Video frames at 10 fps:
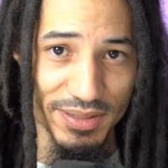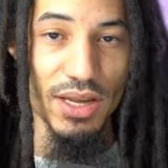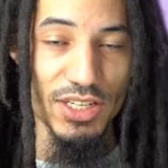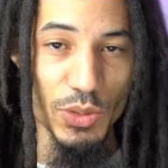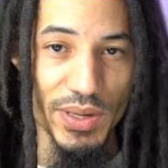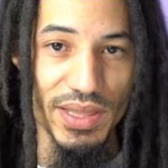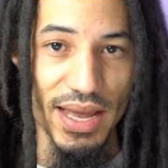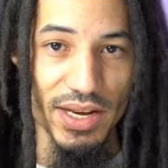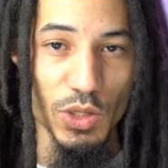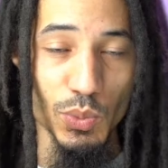In doing
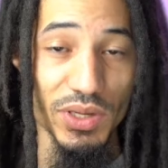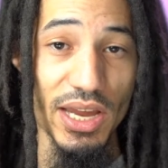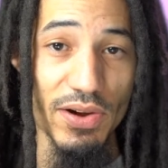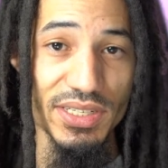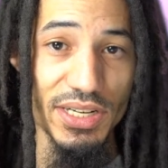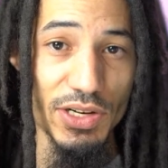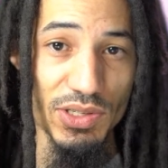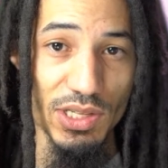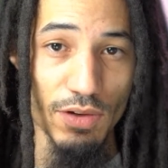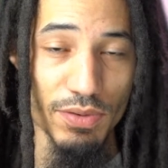that, you will guarantee
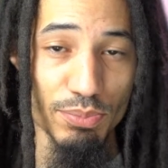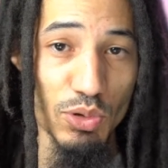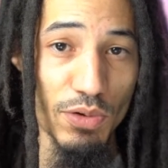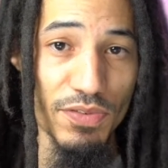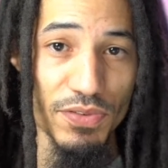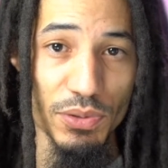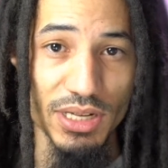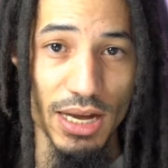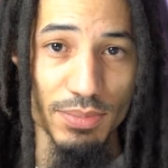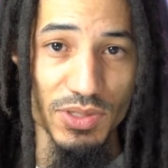yourself improved view
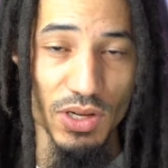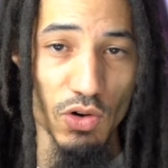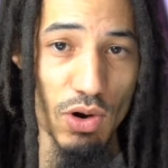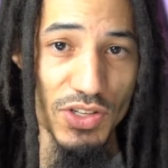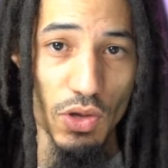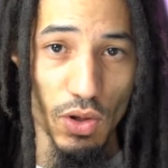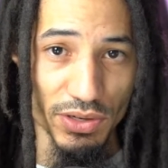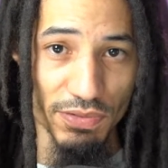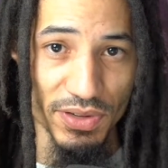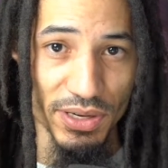times across all
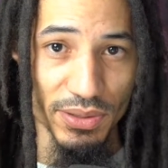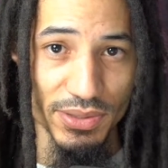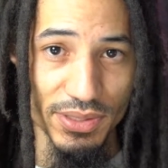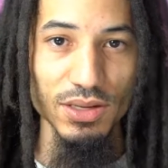your videos.